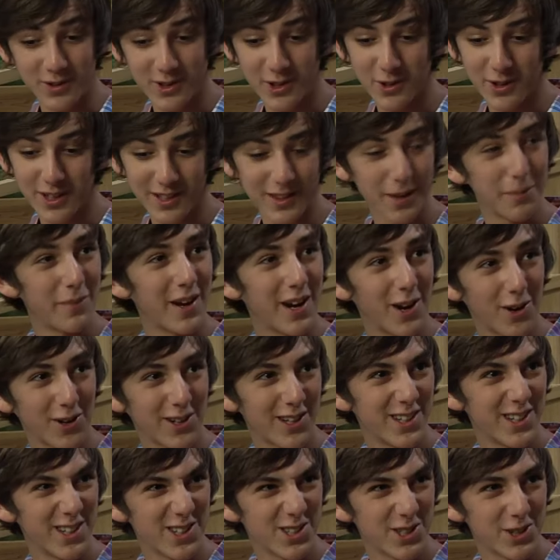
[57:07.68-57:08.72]
do you get them air
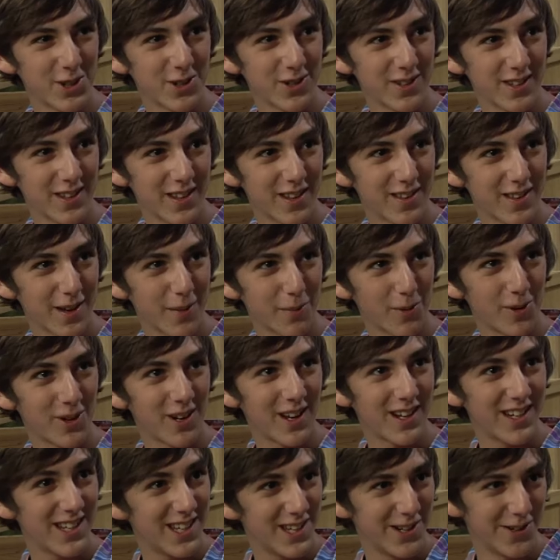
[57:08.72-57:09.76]
conditioners in the summer
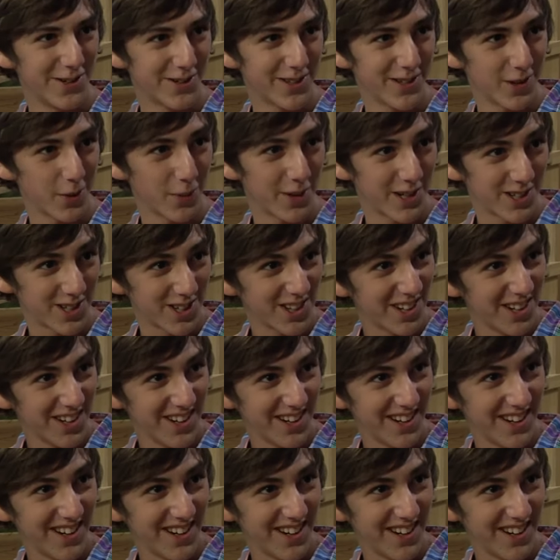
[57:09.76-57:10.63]
and heaters in the winter?